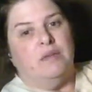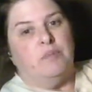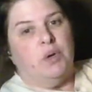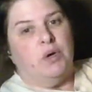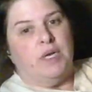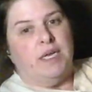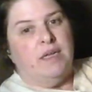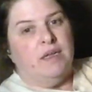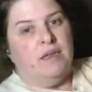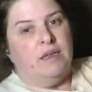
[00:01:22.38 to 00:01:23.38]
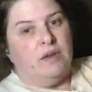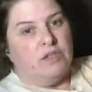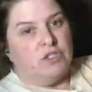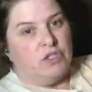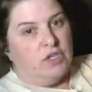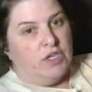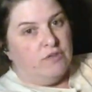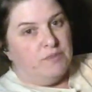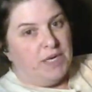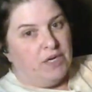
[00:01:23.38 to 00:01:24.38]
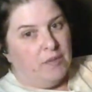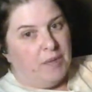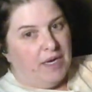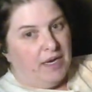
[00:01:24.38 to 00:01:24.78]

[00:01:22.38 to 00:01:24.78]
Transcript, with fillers: Purdy, surely you've met her by